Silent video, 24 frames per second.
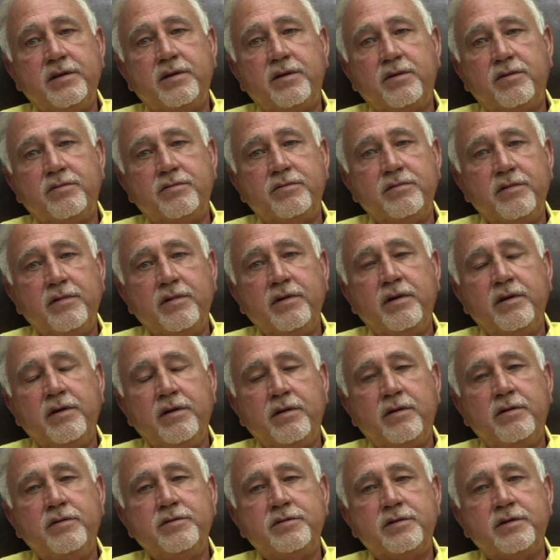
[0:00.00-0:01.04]
you know,
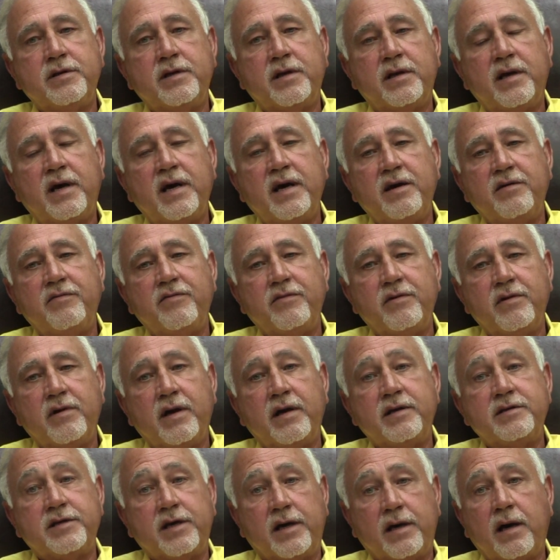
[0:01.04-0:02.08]
you're losing your life
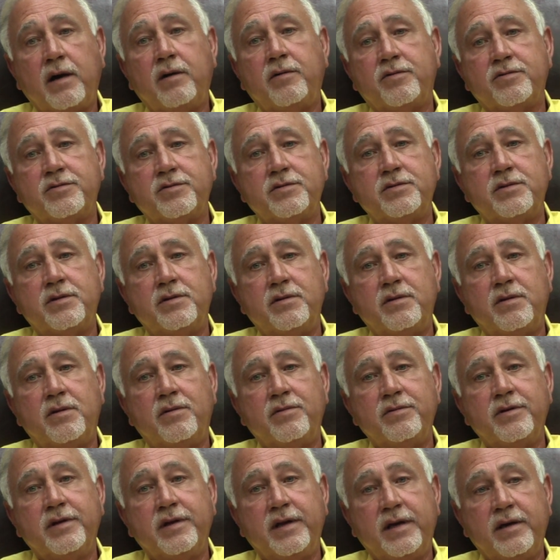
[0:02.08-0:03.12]
at your house
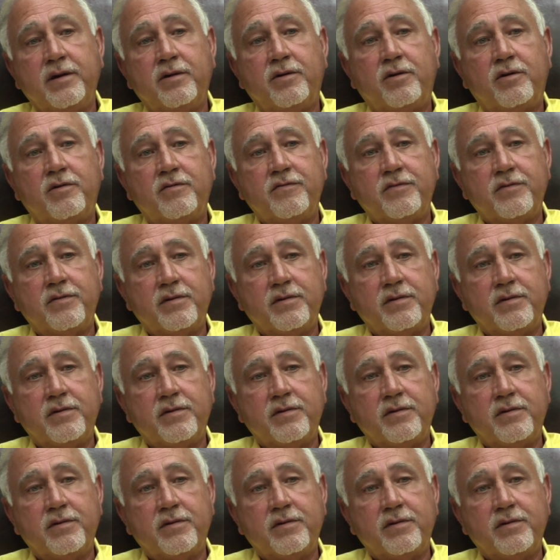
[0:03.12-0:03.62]
on your day off.